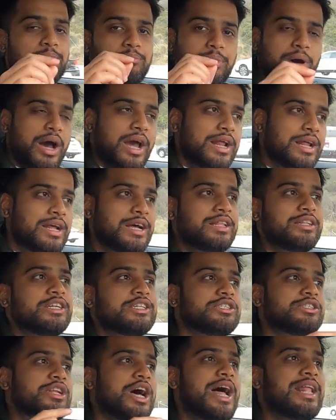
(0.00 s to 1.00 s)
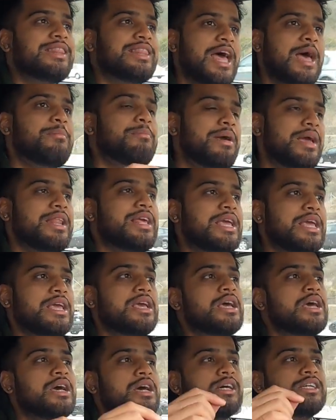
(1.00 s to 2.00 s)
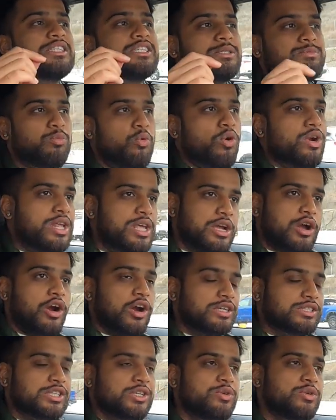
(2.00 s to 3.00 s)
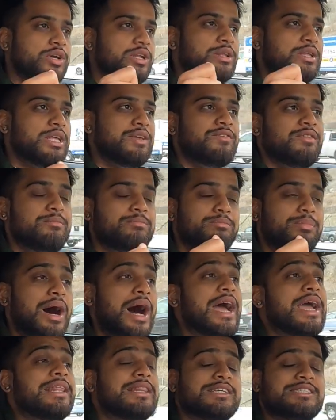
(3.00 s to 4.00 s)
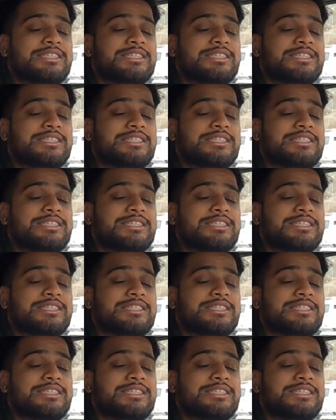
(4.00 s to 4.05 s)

But there's not that many sporty cars that you could even buy in